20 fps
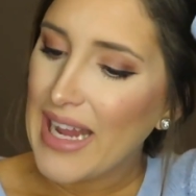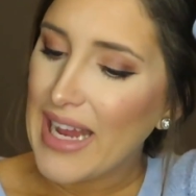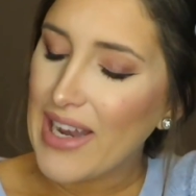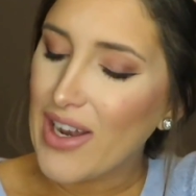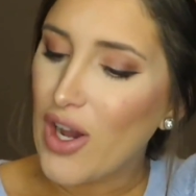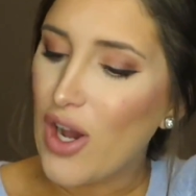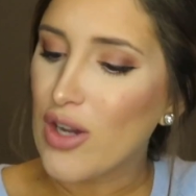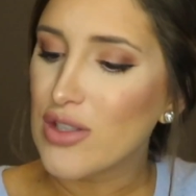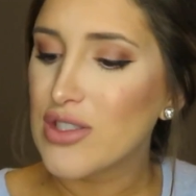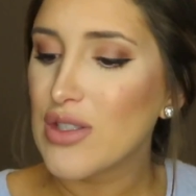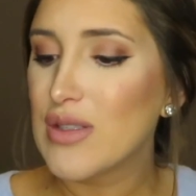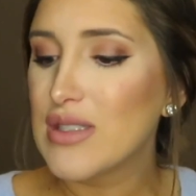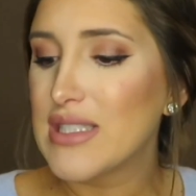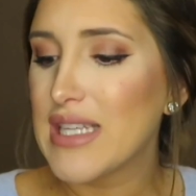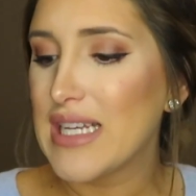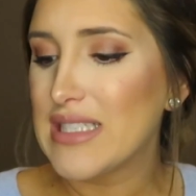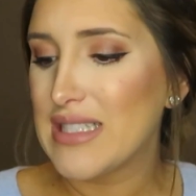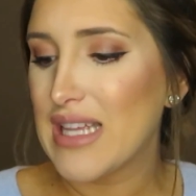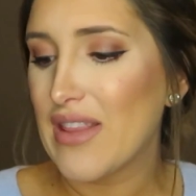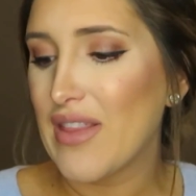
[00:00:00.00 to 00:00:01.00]
And it also
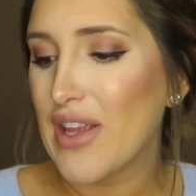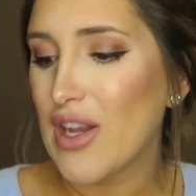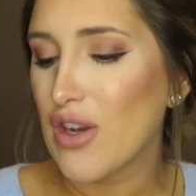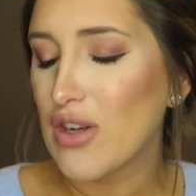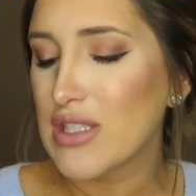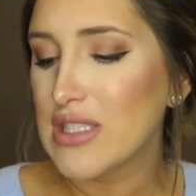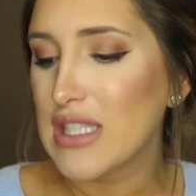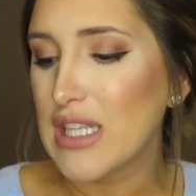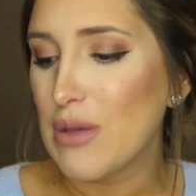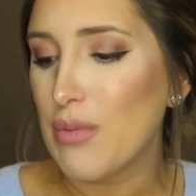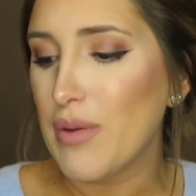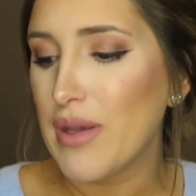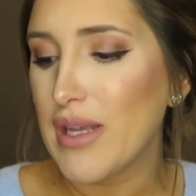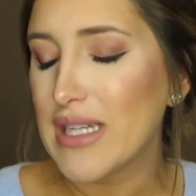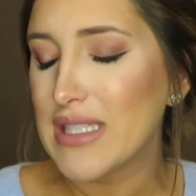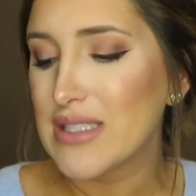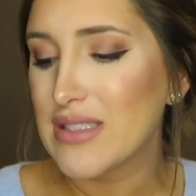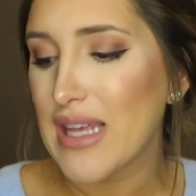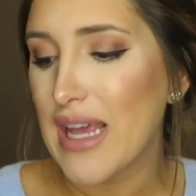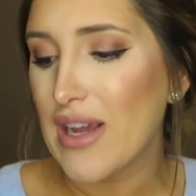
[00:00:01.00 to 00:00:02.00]
says that they are sleeping
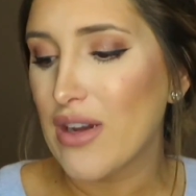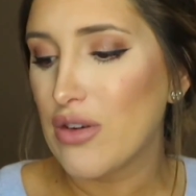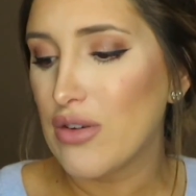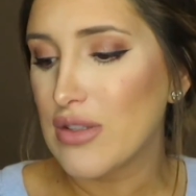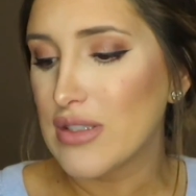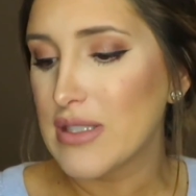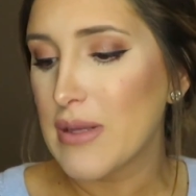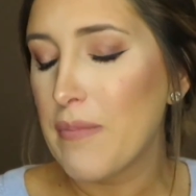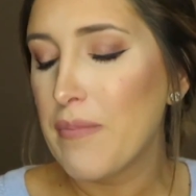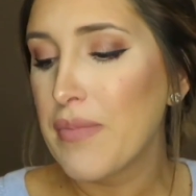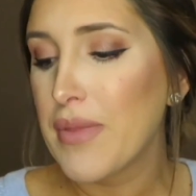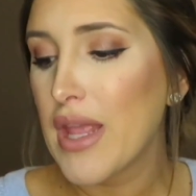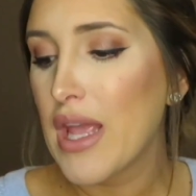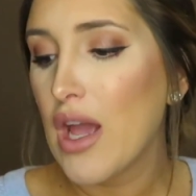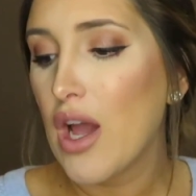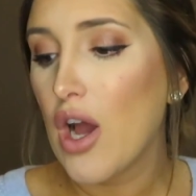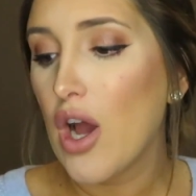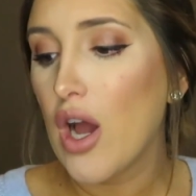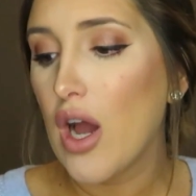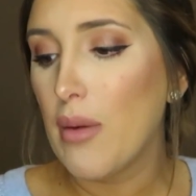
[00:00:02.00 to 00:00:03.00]
in cycles
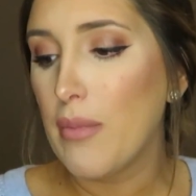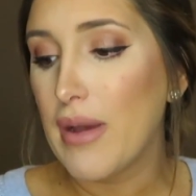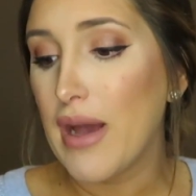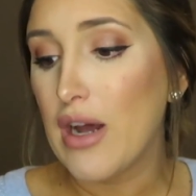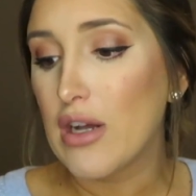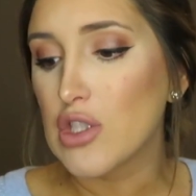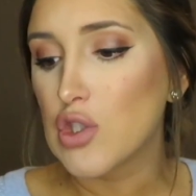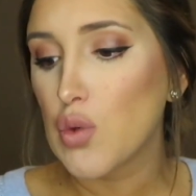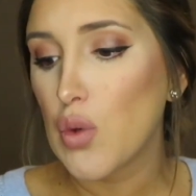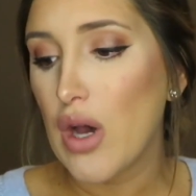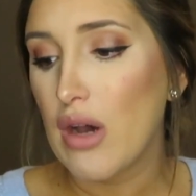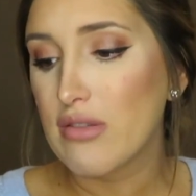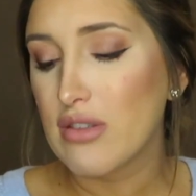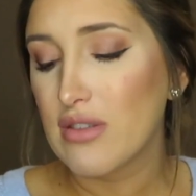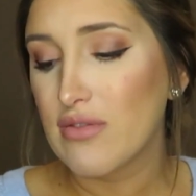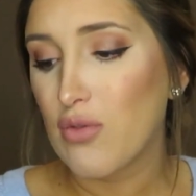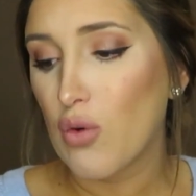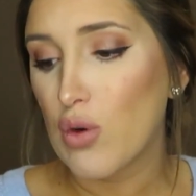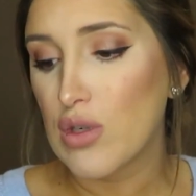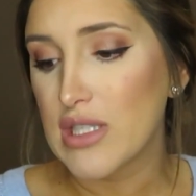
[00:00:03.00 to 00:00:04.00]
about 12
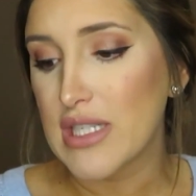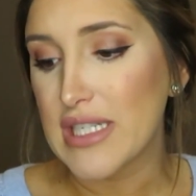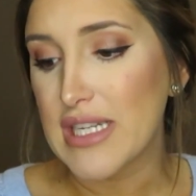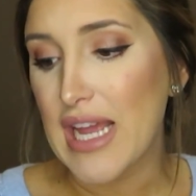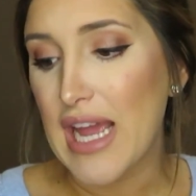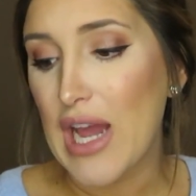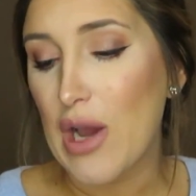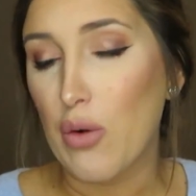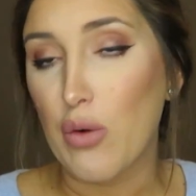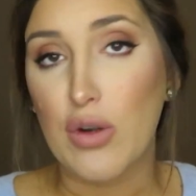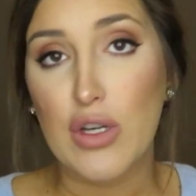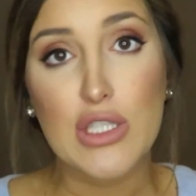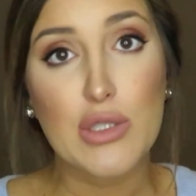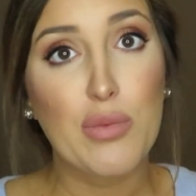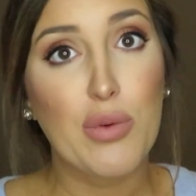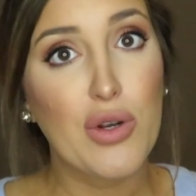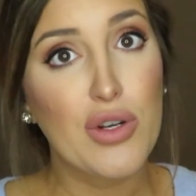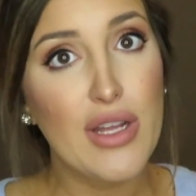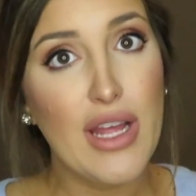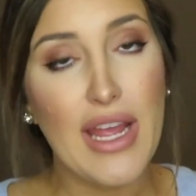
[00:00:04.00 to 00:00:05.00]
to 14 hours
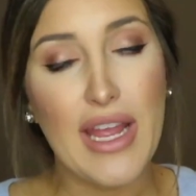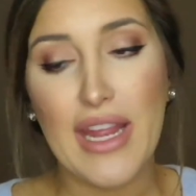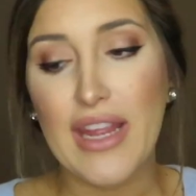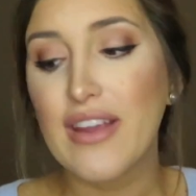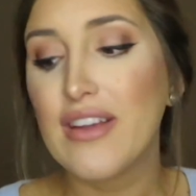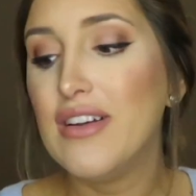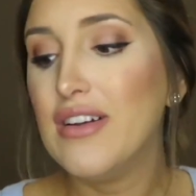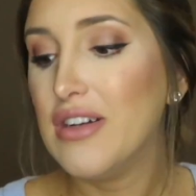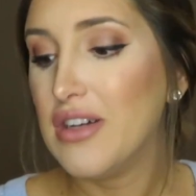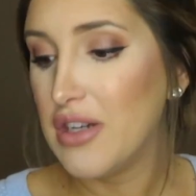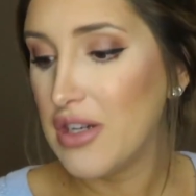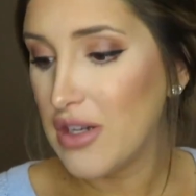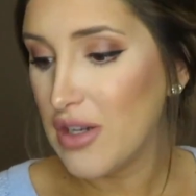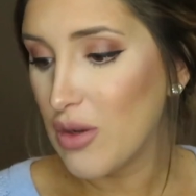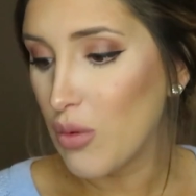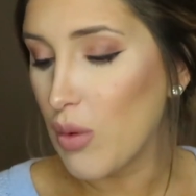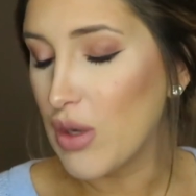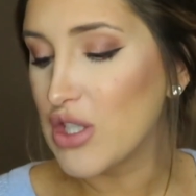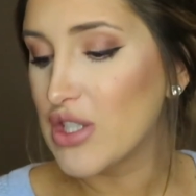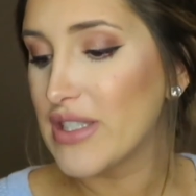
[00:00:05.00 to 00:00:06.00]
per day,
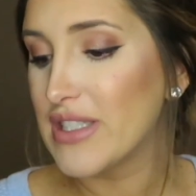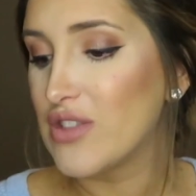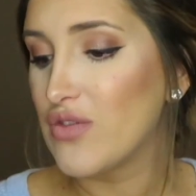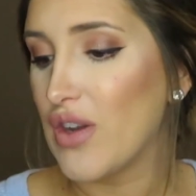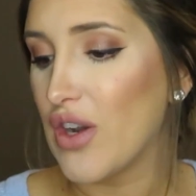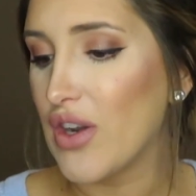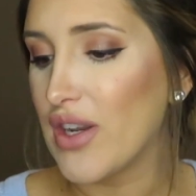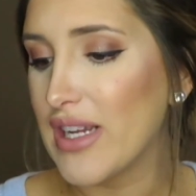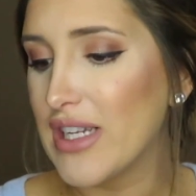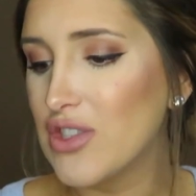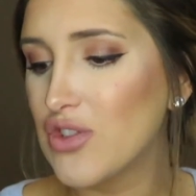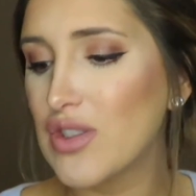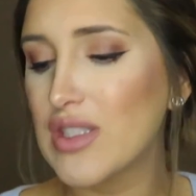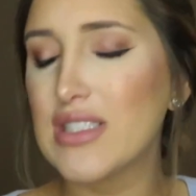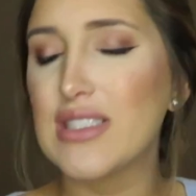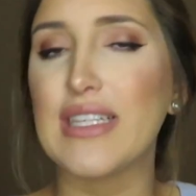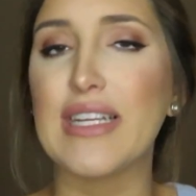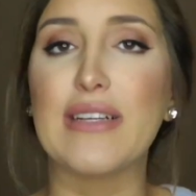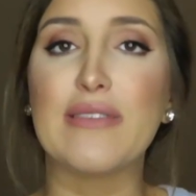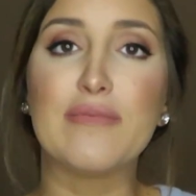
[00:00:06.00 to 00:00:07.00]
which is very
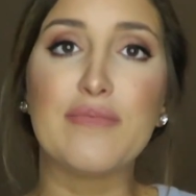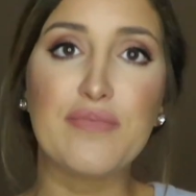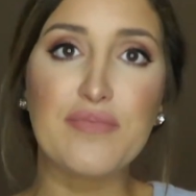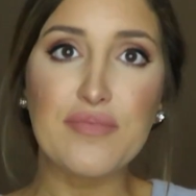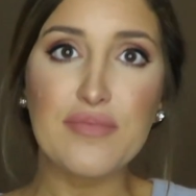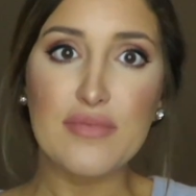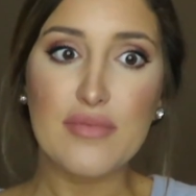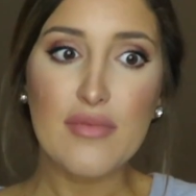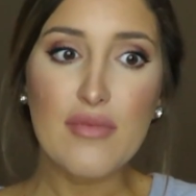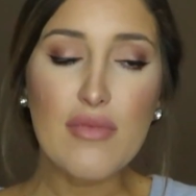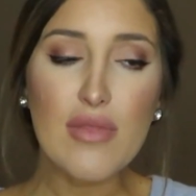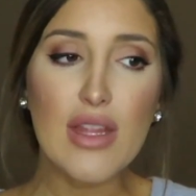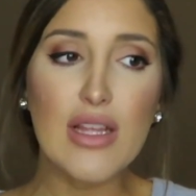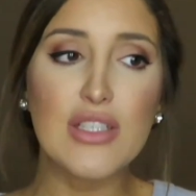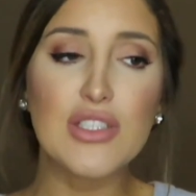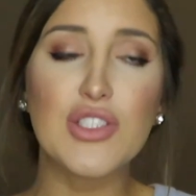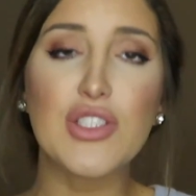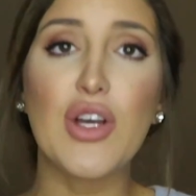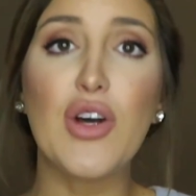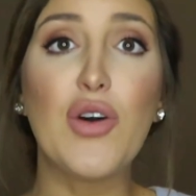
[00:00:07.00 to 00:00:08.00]
interesting.
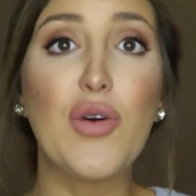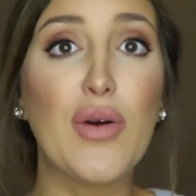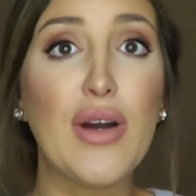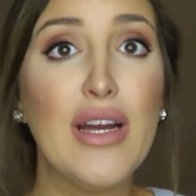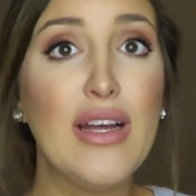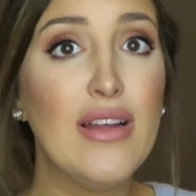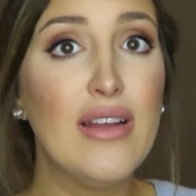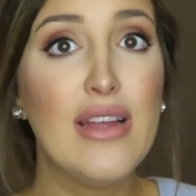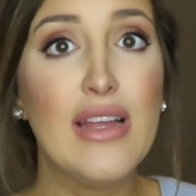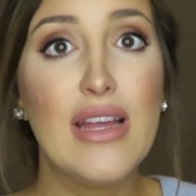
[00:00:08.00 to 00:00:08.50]
So